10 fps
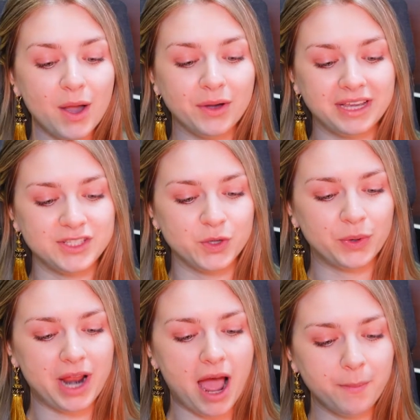Okay, so
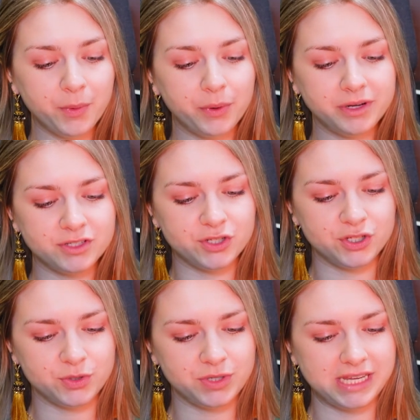what I'm going to
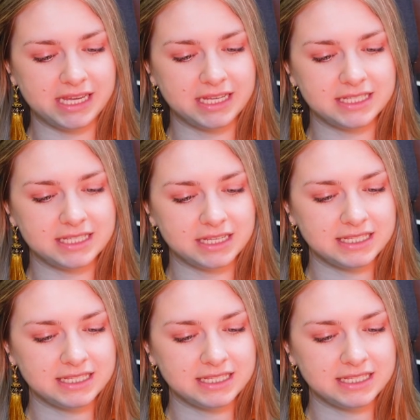do is